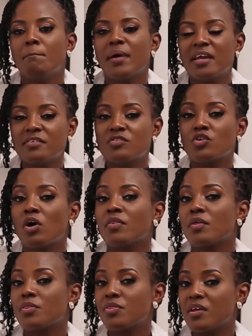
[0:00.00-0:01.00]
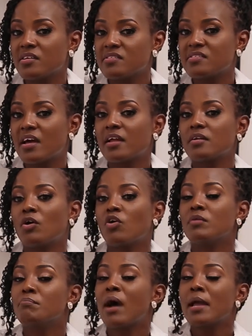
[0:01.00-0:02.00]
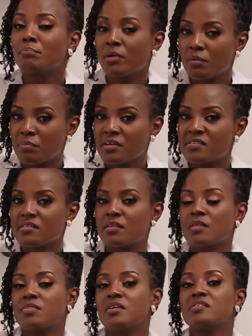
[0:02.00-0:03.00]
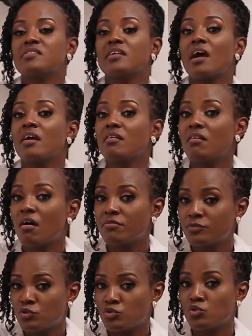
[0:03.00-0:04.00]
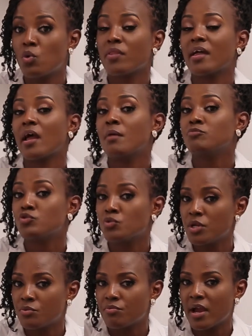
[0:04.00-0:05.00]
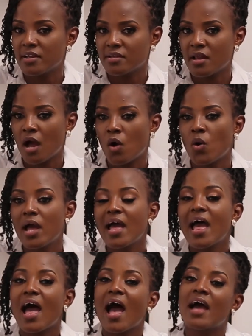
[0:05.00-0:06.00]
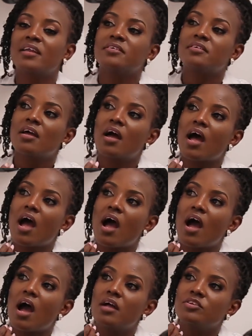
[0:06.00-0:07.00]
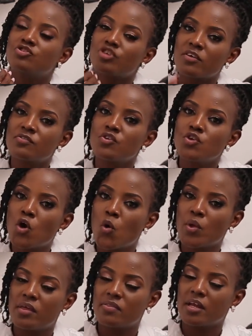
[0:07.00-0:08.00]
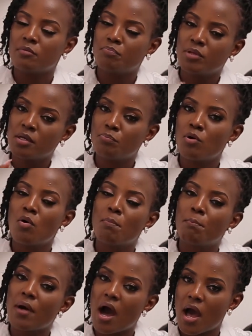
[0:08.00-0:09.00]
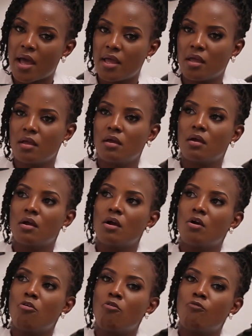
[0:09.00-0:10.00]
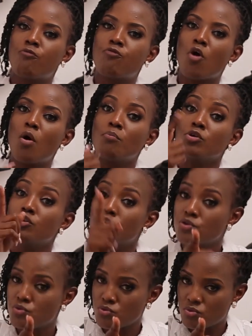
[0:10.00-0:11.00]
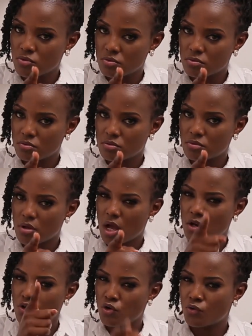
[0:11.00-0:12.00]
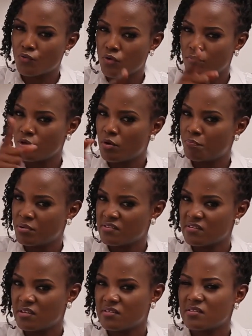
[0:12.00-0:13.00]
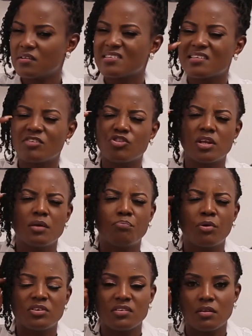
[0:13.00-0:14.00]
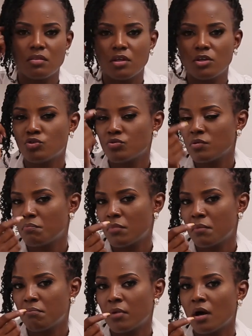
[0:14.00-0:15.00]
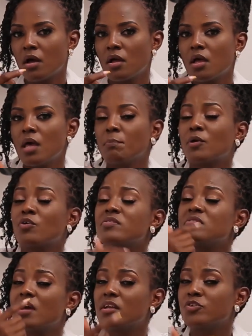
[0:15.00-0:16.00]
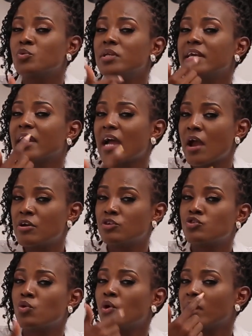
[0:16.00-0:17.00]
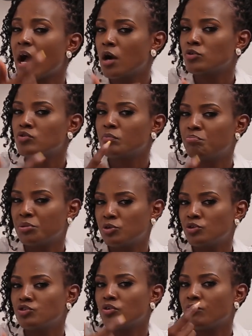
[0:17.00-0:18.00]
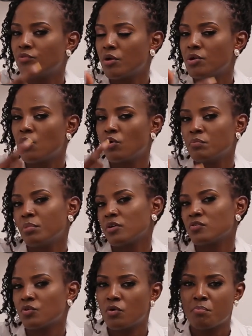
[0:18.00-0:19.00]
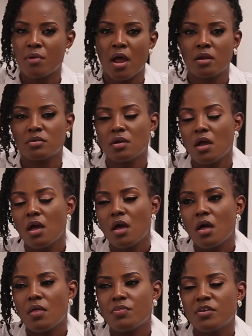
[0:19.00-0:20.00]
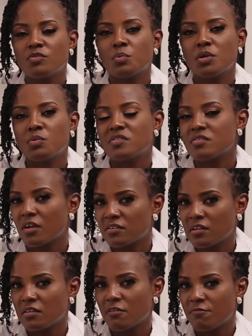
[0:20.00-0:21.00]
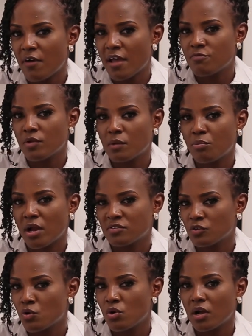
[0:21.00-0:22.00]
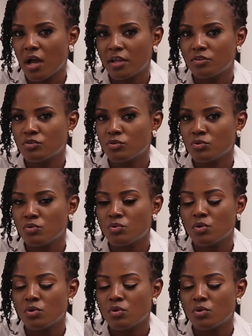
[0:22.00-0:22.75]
based on the things that, on my purpose and the things that I love to do or that I'm doing right now. And just knowing that people buy from you and not from your business is such an important to remember, because then it will encourage you on how to build your very own personal brand. This week we started the 5-week practical guide to